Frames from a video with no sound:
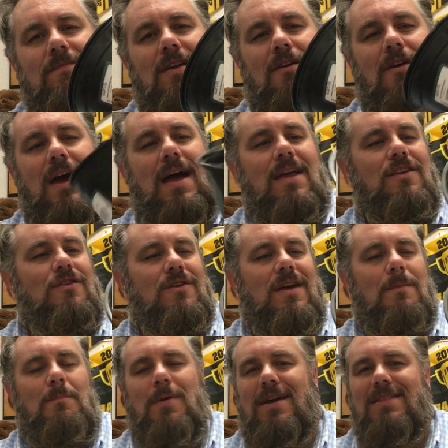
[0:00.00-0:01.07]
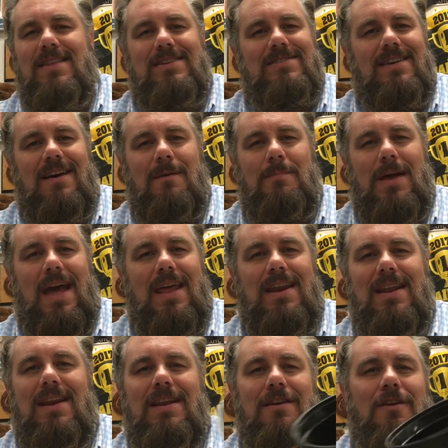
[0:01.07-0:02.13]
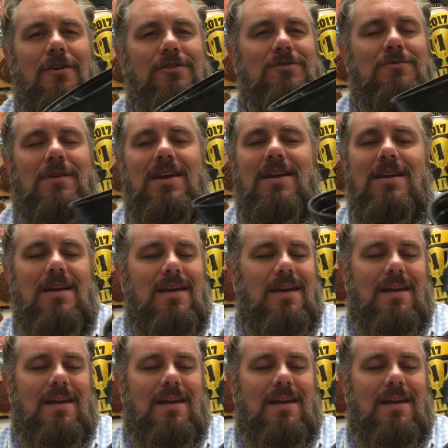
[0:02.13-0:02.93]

All right, you can pick this up at any nursery